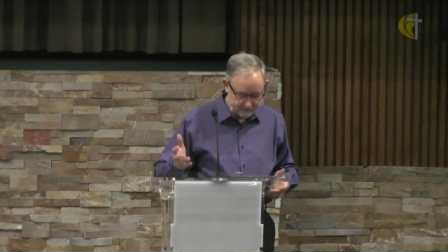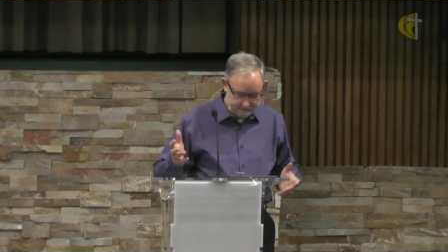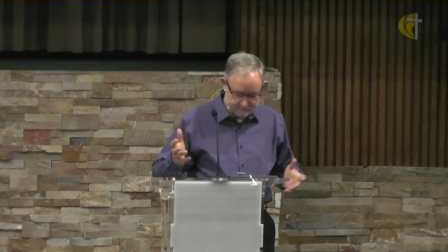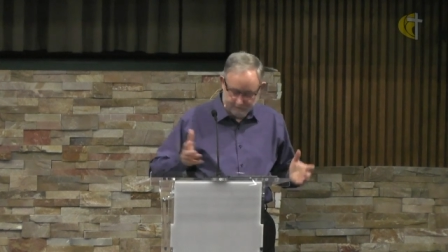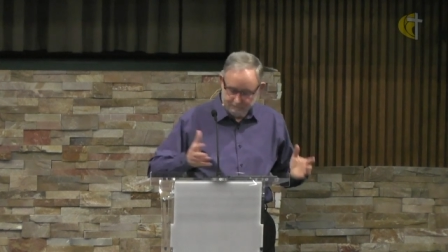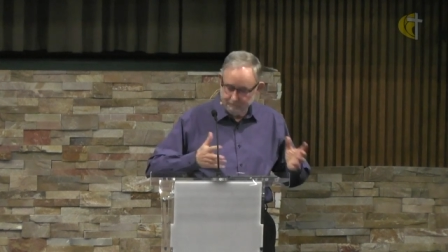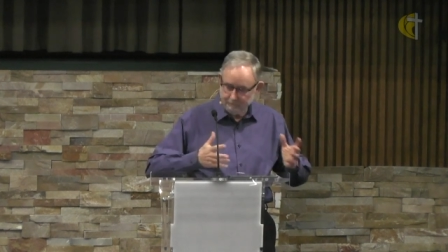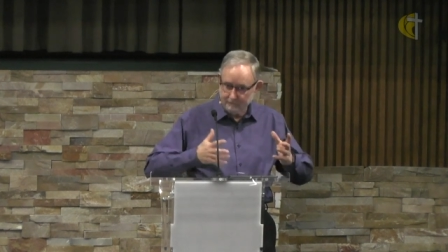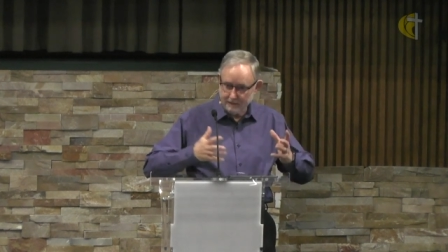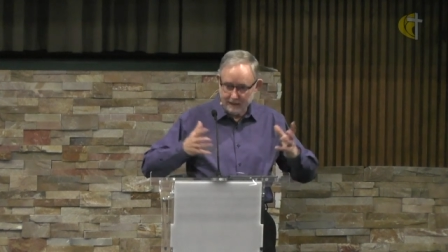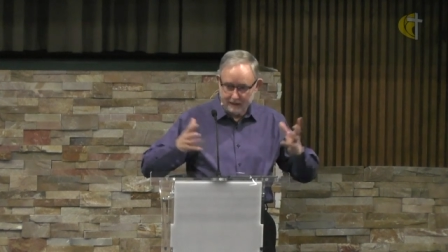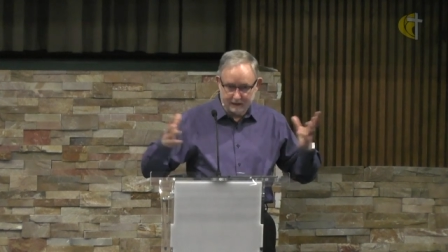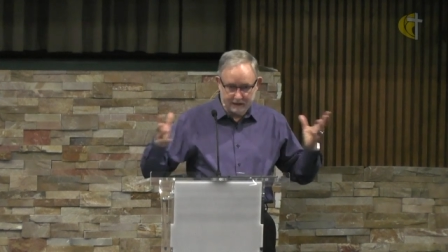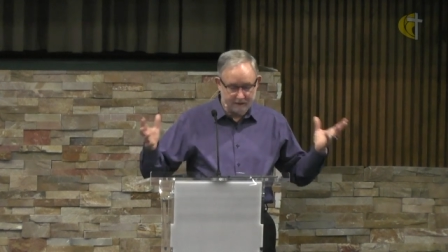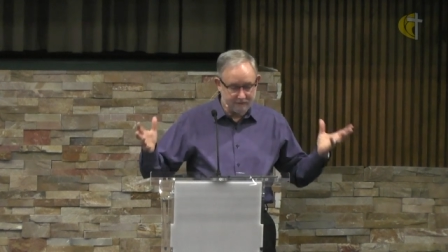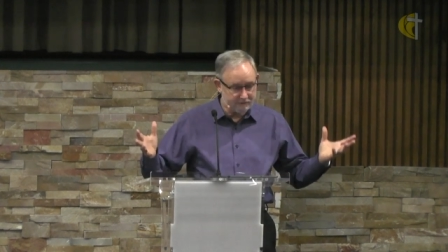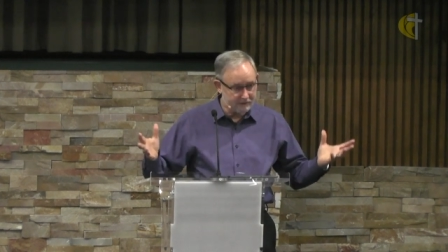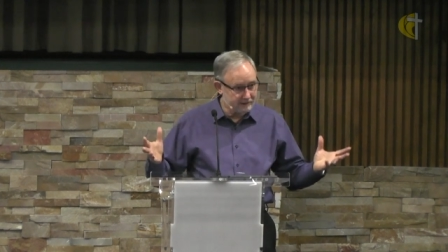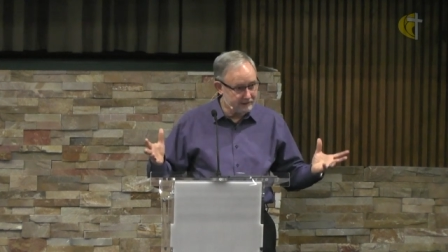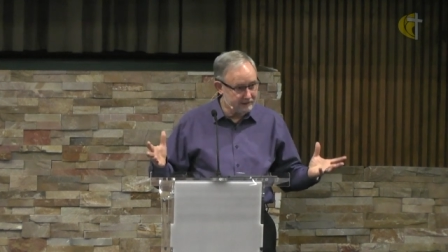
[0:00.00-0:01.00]
make
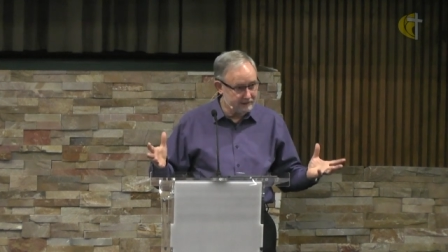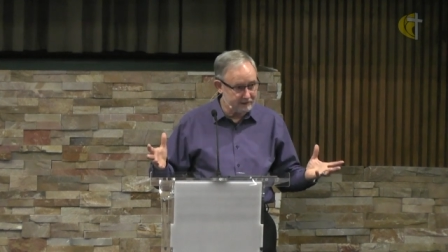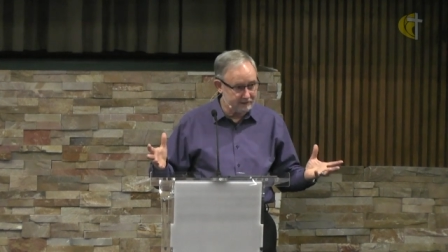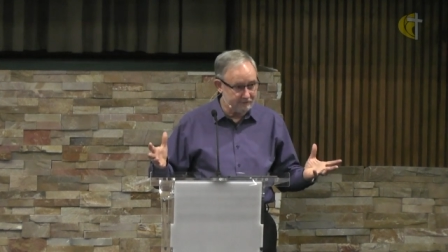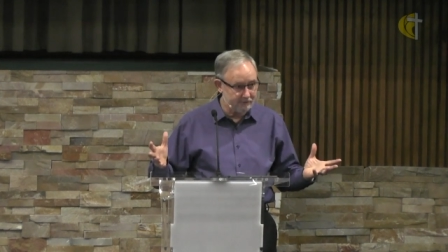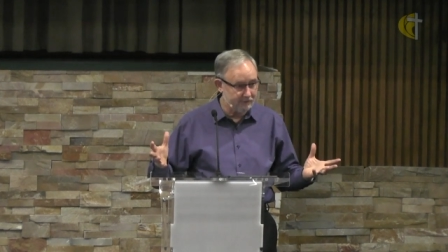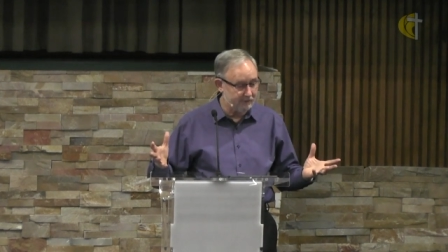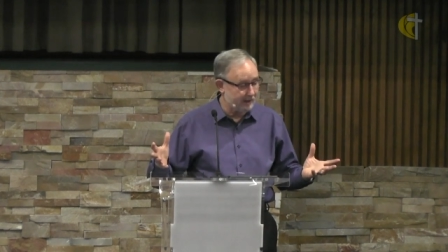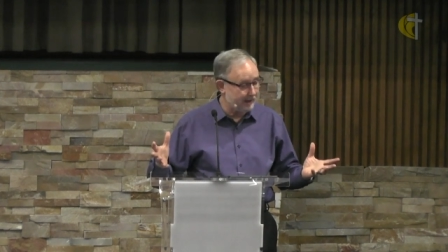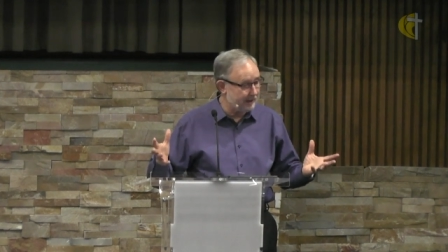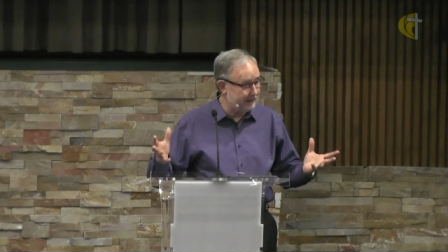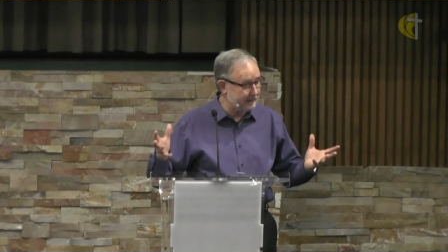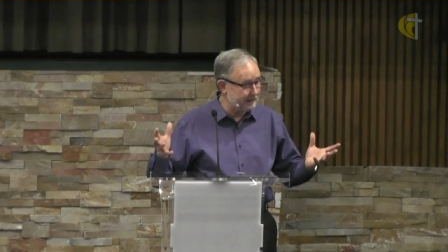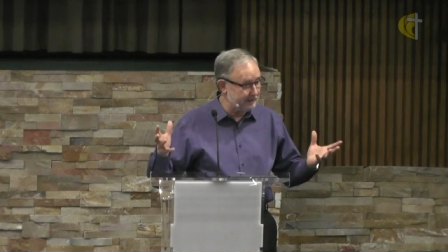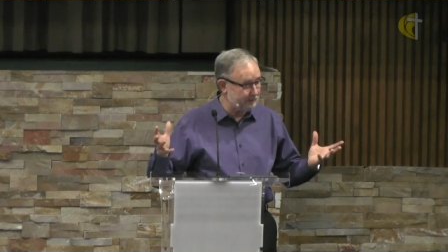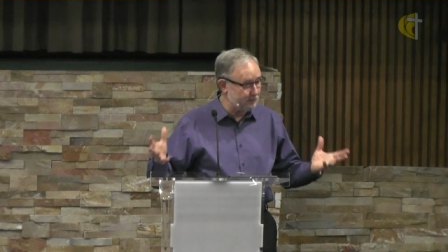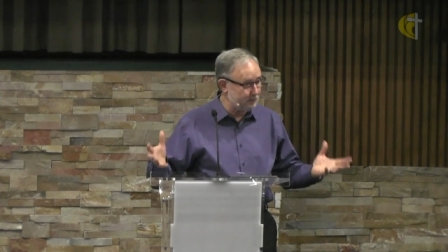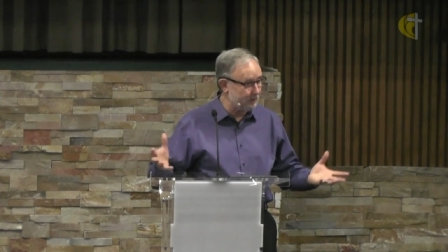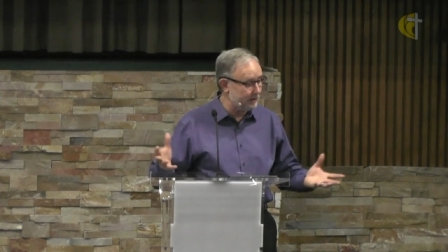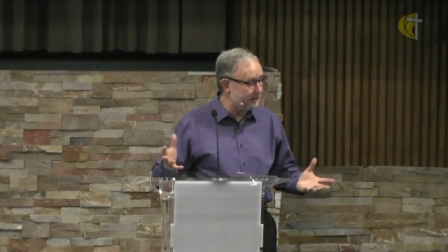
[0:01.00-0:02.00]
everything fine
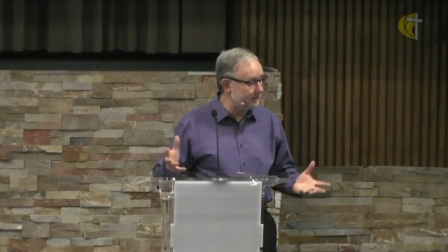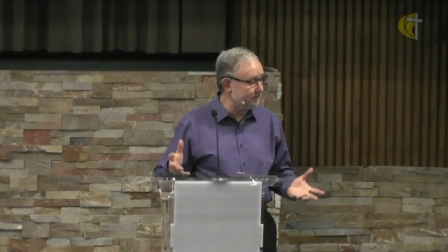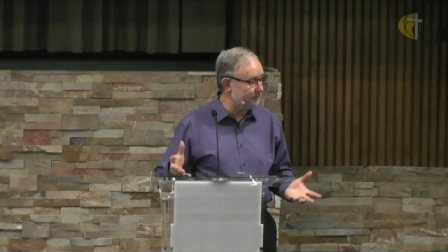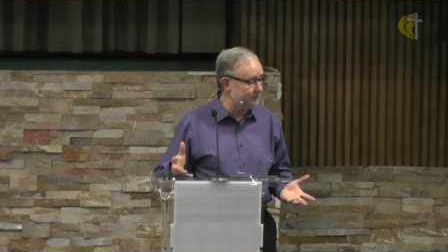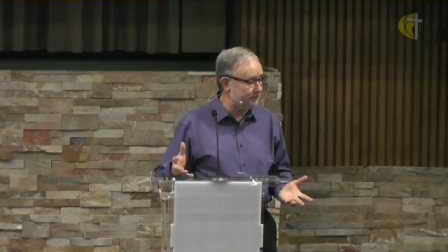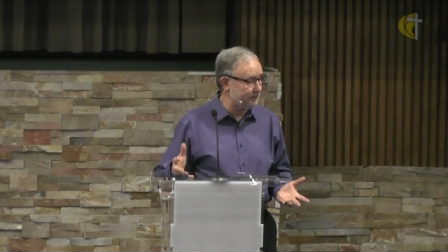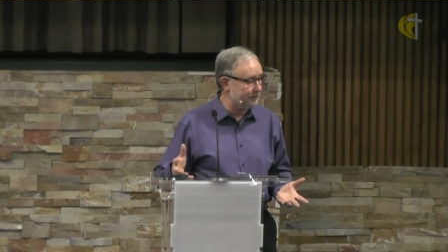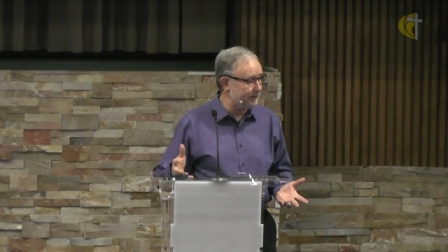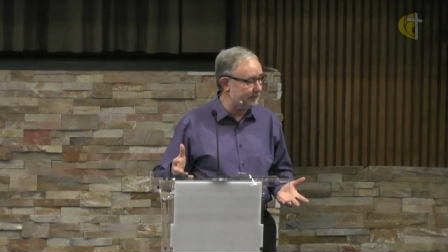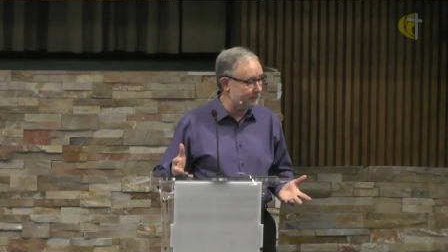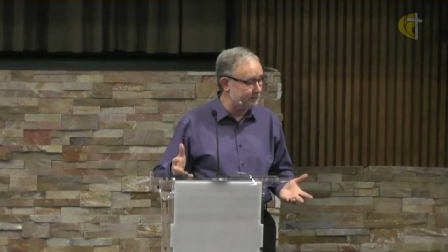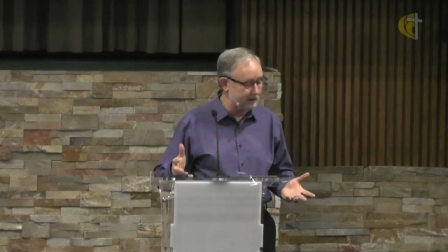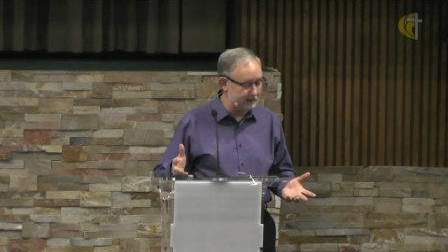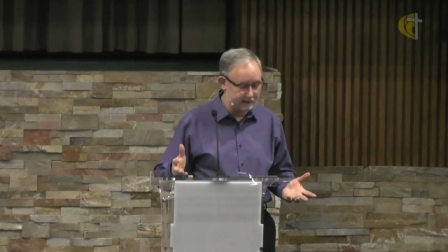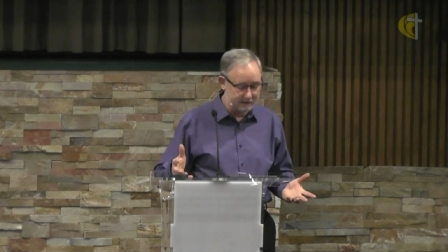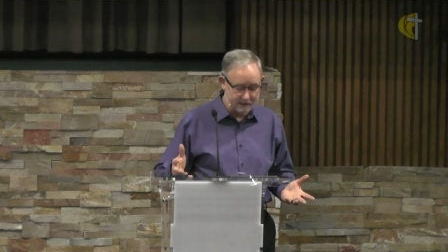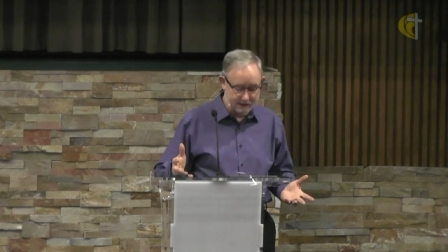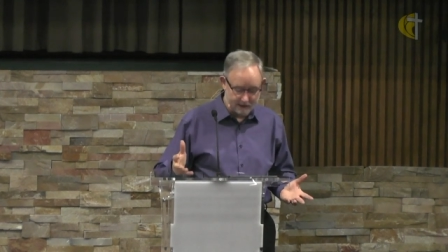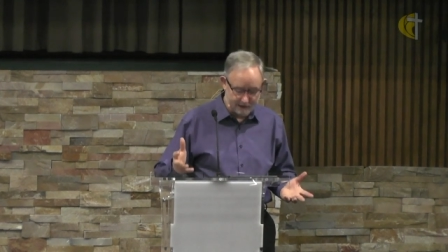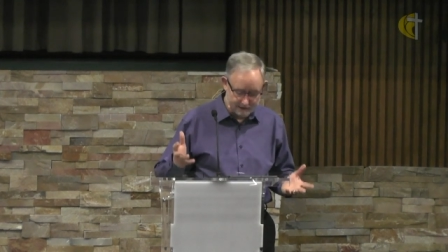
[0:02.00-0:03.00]
and wonderful. I
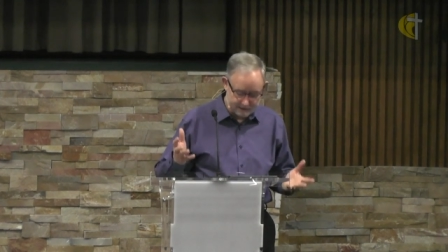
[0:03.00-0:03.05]
want God